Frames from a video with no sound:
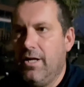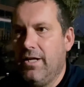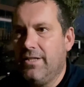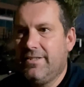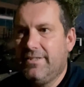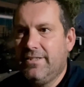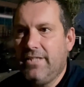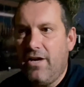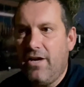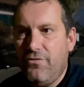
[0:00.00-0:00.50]

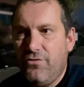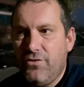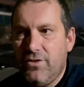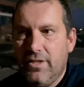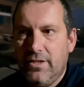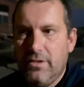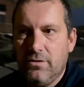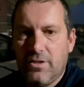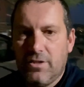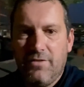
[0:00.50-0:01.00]
Definitely
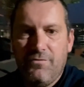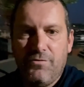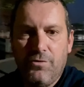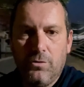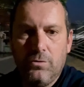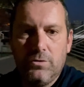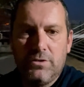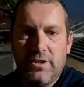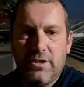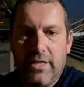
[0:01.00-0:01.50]
looking
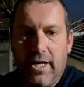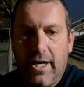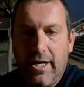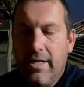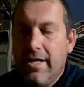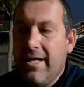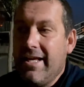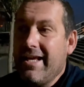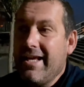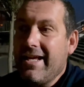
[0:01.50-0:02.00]
forward to that.
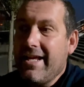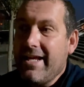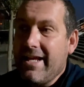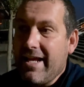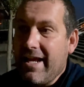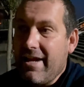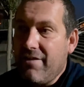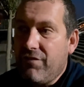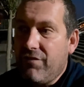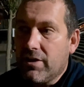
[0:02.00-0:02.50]

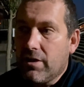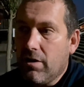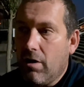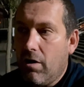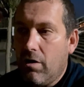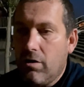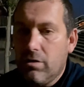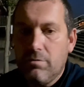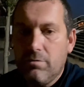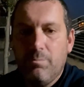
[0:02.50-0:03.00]
If I
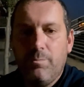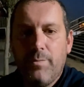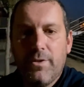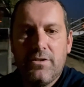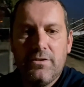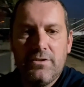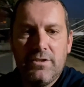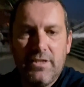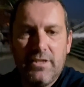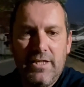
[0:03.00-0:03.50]
can't
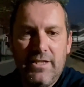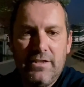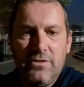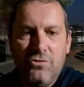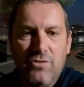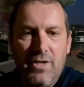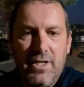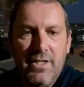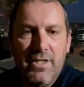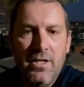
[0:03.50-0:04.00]
because of the
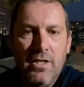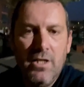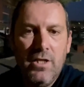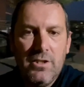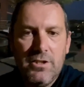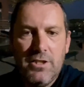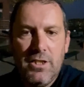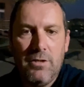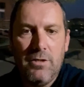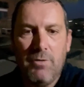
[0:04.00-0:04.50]
injury,
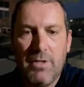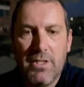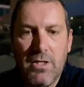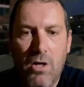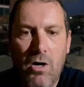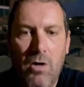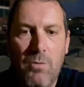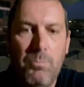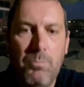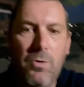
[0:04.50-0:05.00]
I
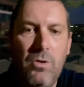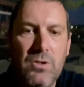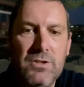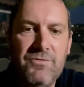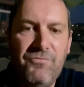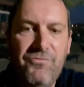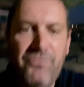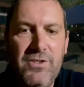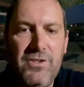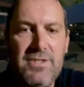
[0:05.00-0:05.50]
can't. But
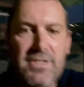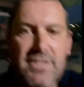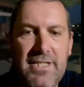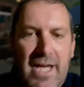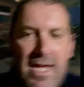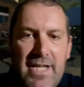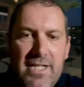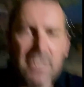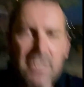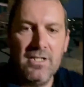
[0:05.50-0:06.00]
for
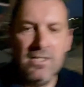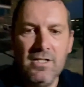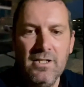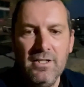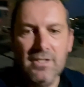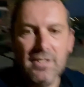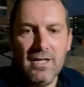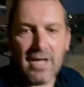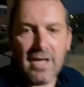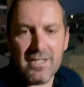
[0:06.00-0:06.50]
today,
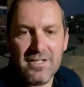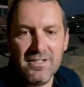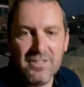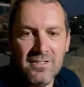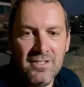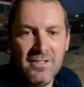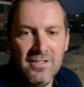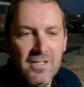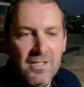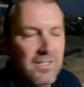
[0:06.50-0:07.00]
I can
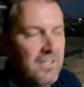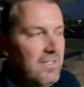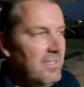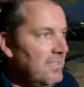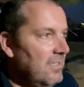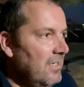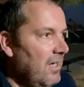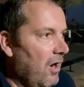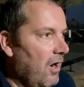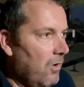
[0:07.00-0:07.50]

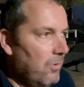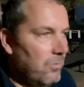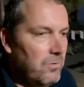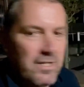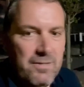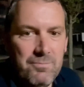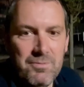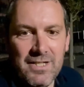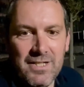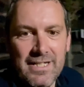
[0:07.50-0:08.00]
wholly
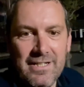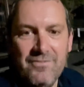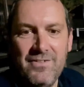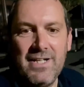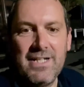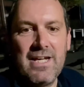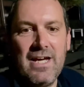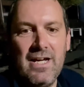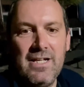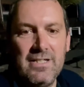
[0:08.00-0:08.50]
believe I
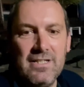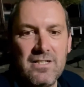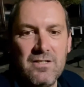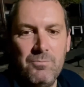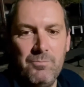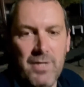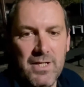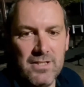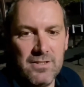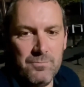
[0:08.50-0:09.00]
can
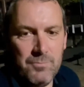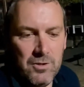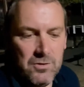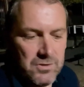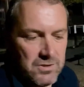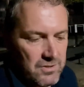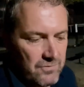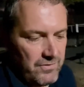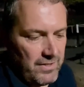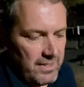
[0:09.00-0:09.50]
make the
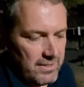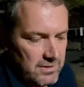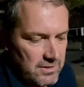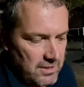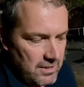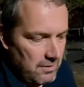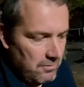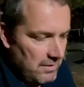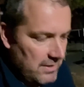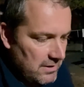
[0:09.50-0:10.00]
most of it.
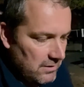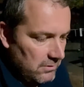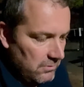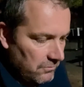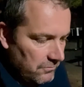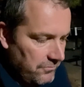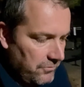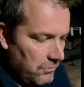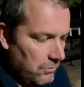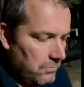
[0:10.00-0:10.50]
I can look
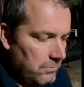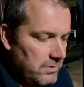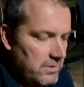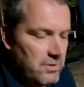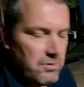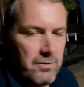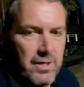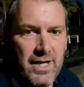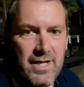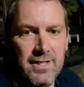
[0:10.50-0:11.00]
forward
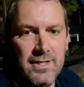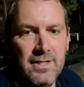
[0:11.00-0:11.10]
to it.